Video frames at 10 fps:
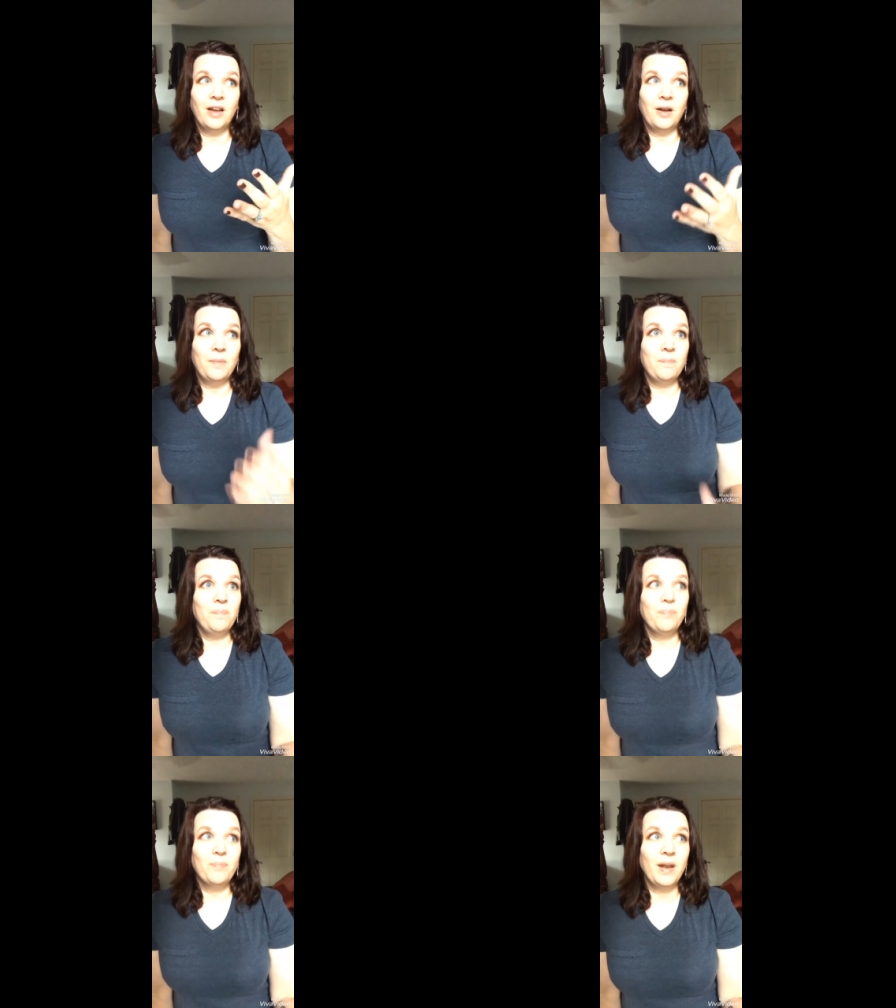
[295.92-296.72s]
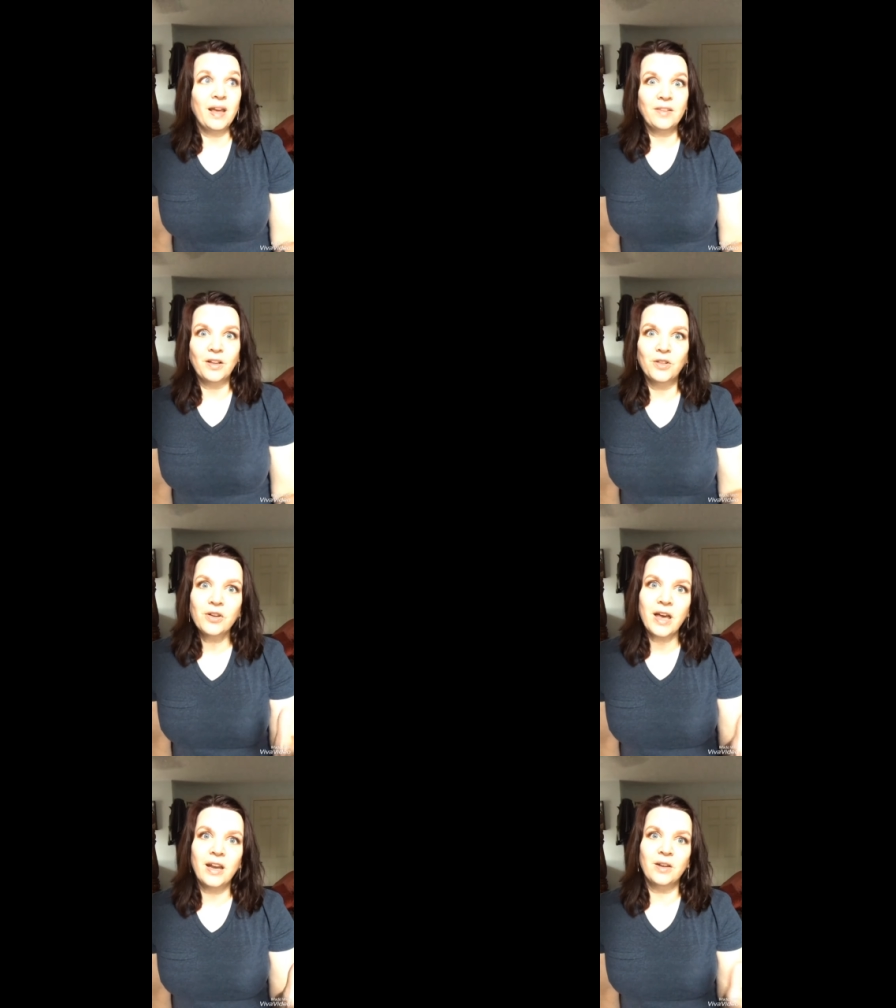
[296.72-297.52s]
um, but as I
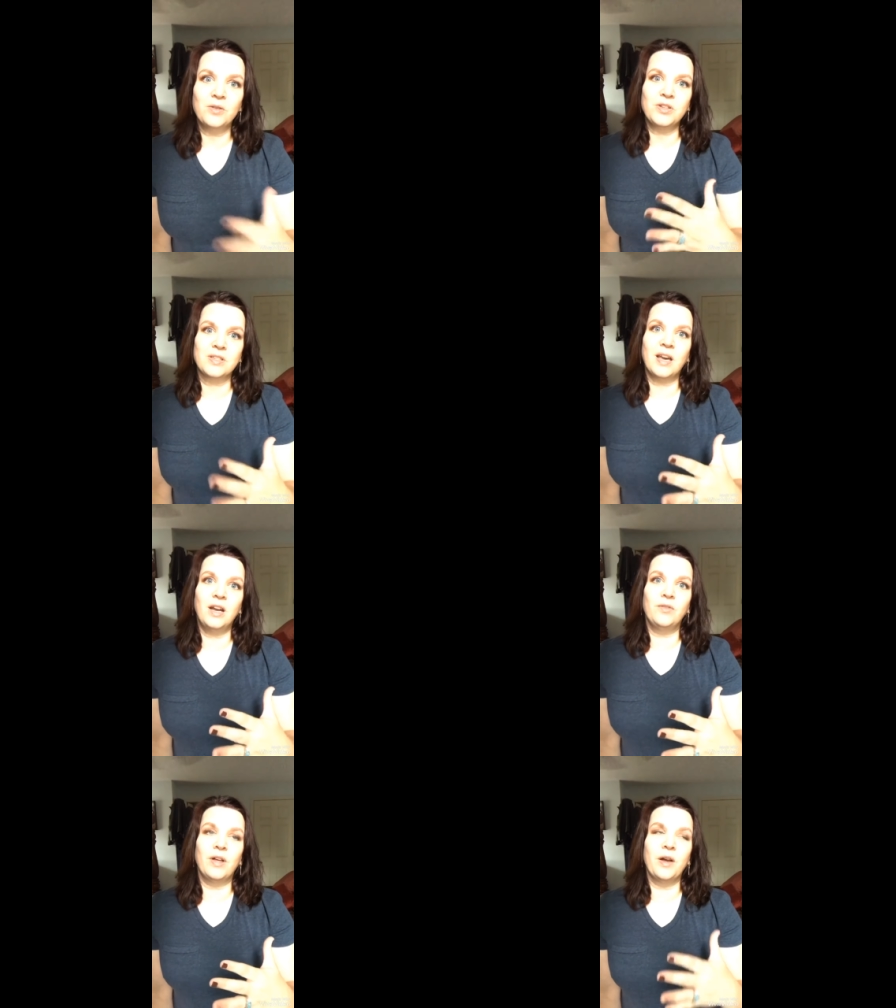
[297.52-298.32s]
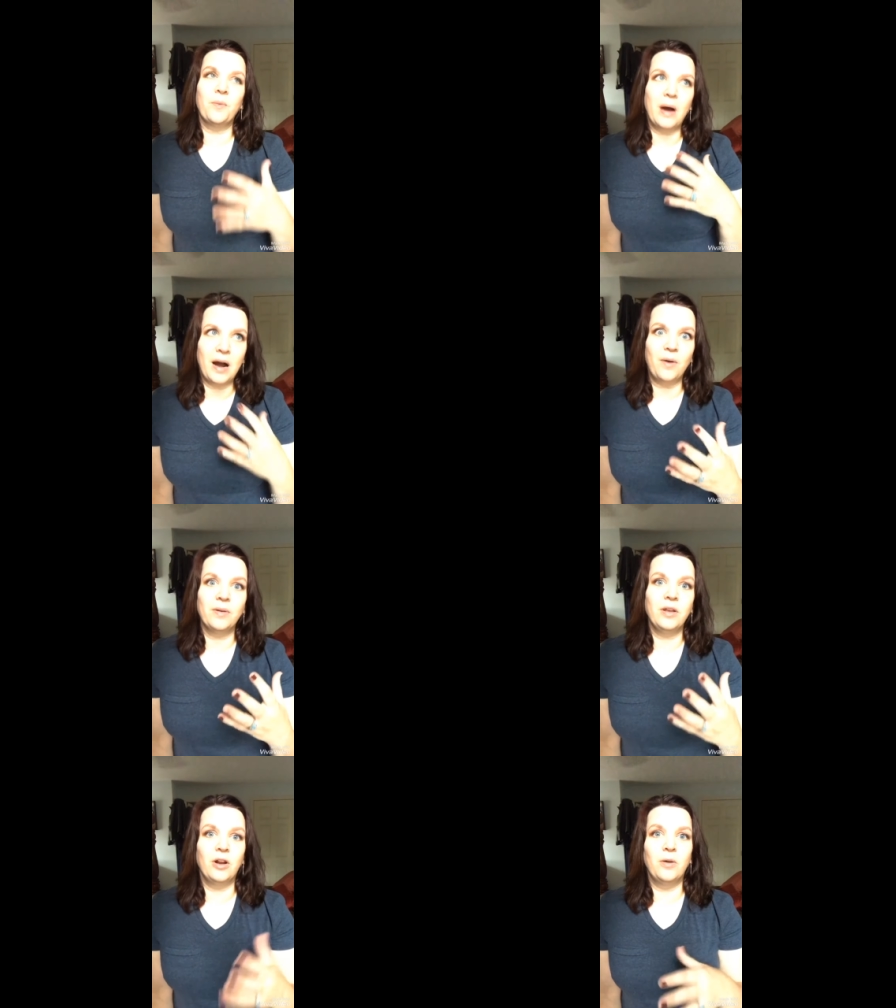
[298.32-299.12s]
look at it, it was just kind of like,
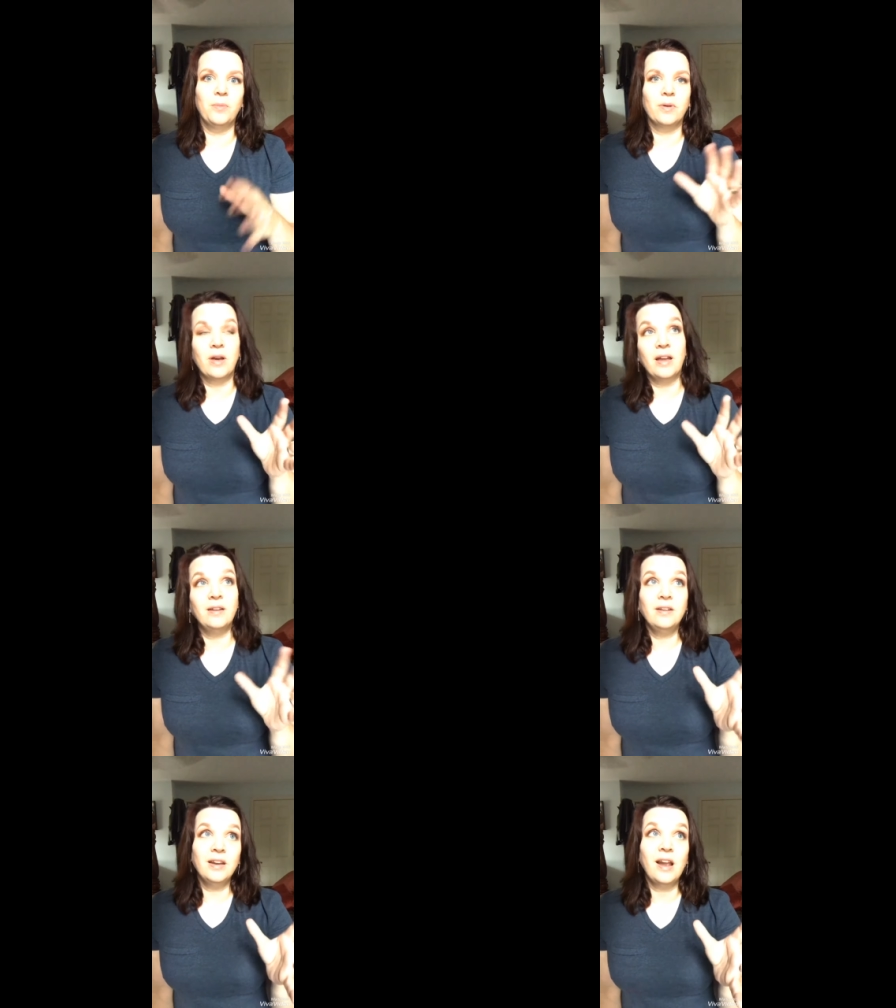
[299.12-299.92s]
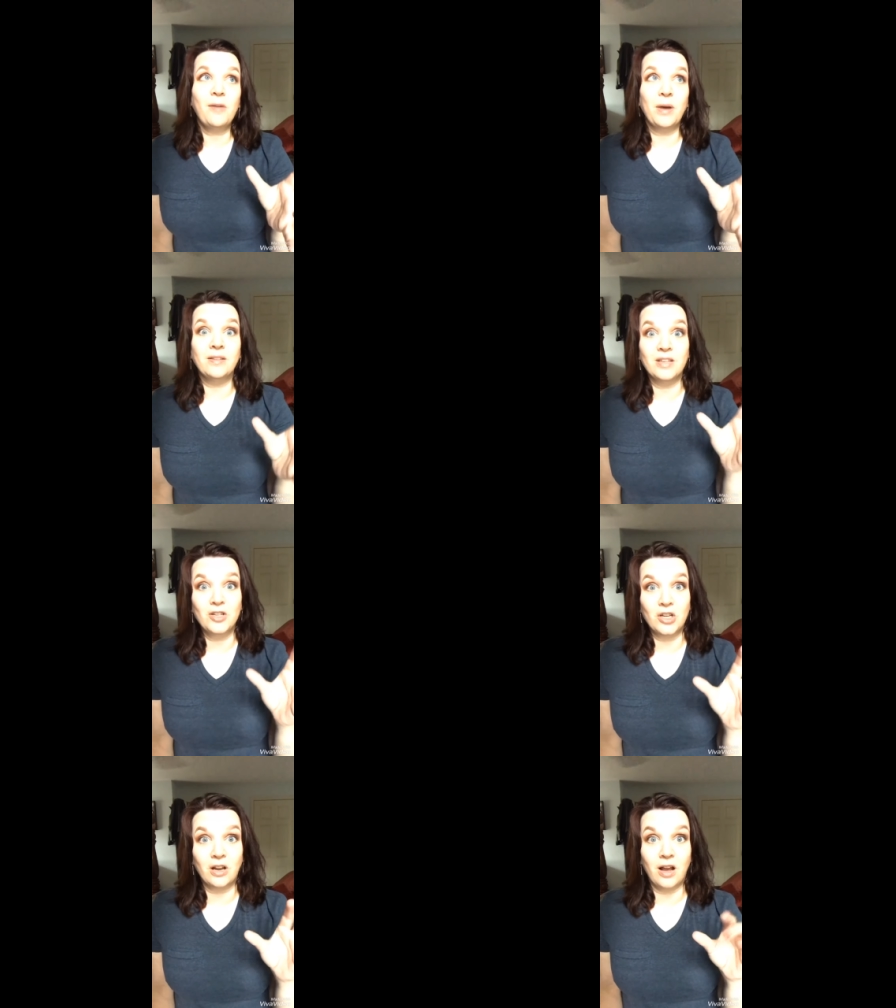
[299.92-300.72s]
wow, you know, okay, I didn't need to have my
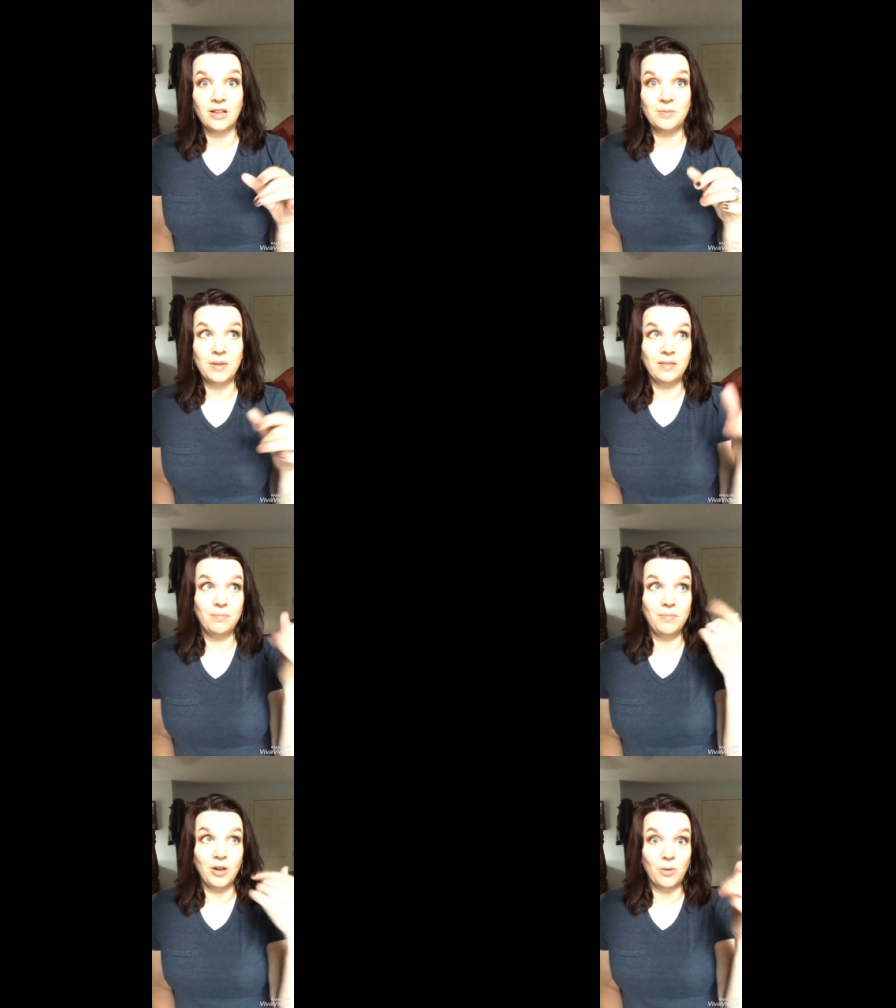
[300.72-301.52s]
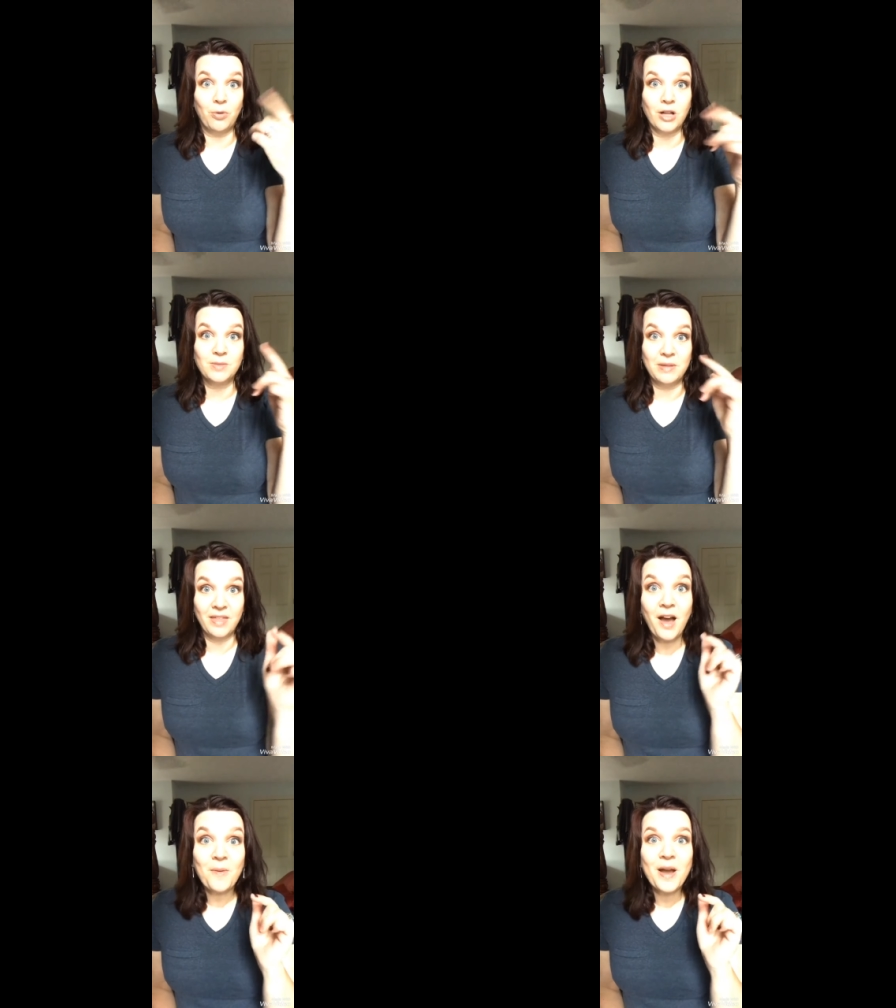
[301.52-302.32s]
attention got to me, you know, brought to me
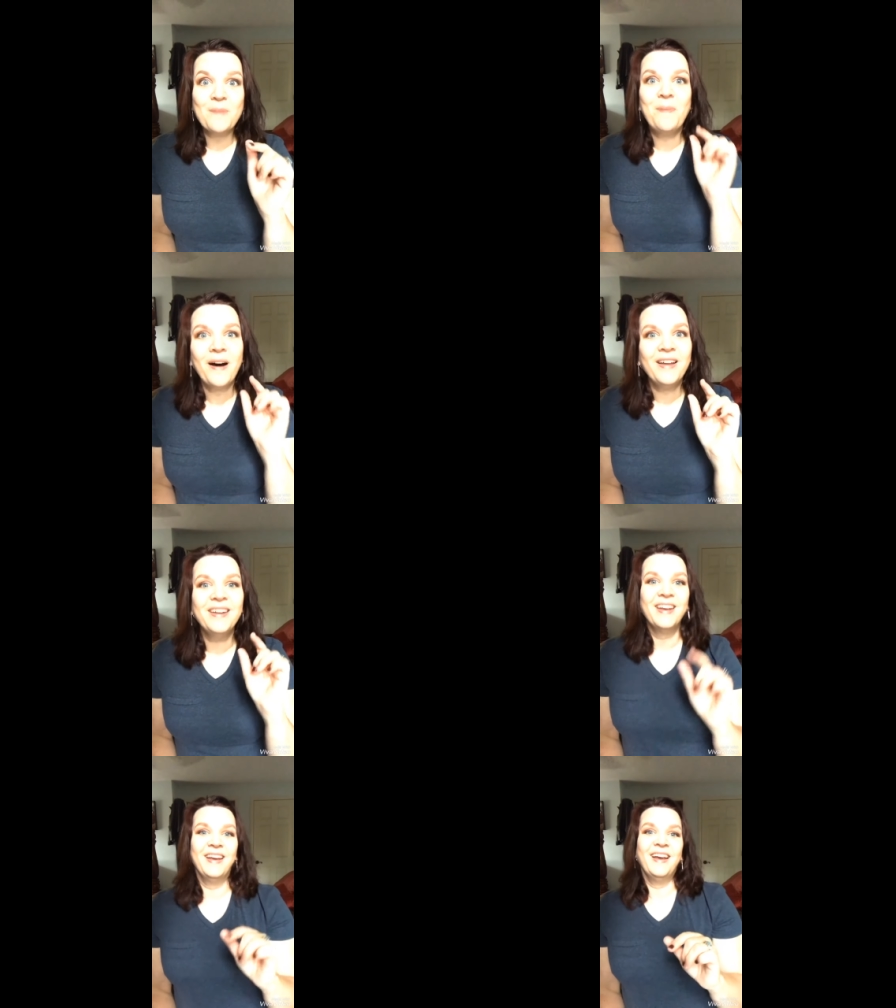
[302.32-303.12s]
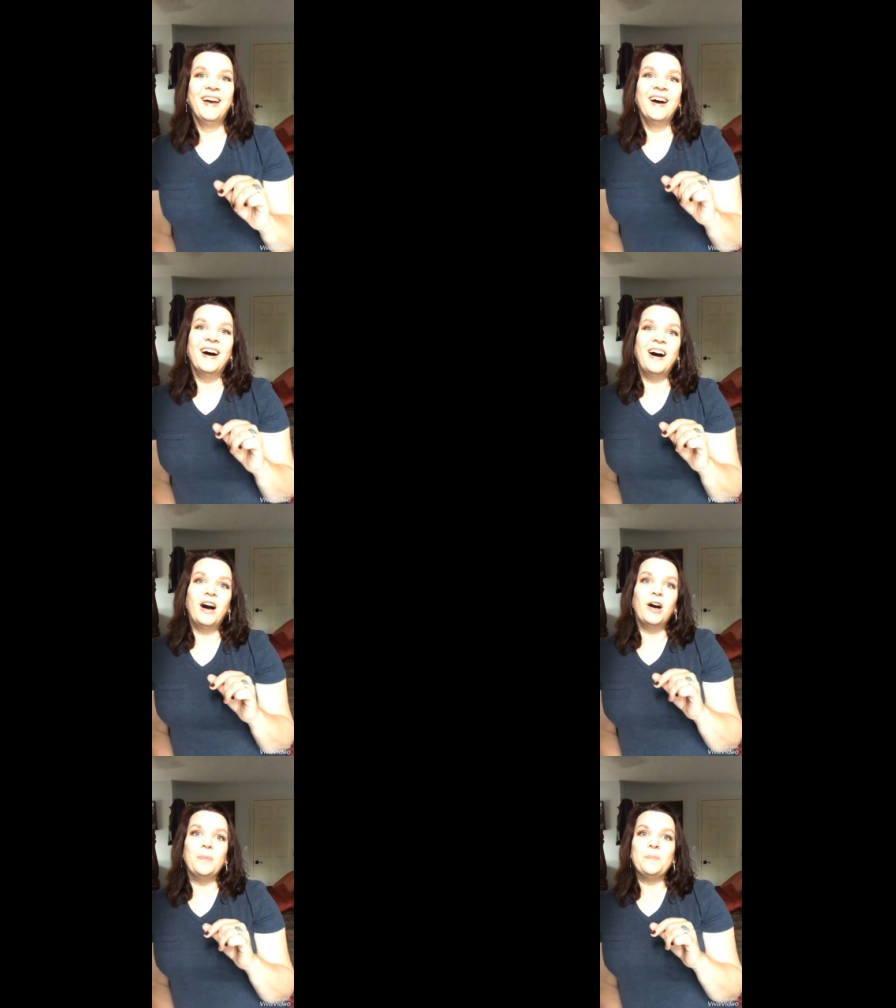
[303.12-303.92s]
that way. But
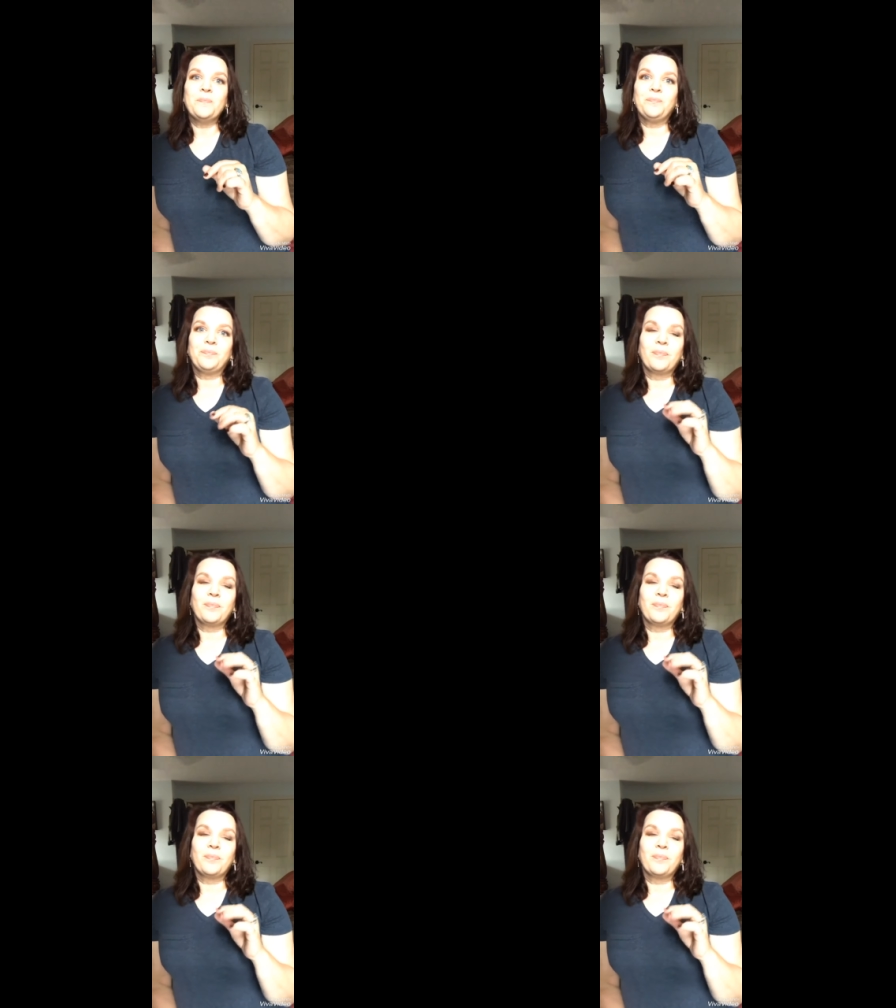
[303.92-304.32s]
um,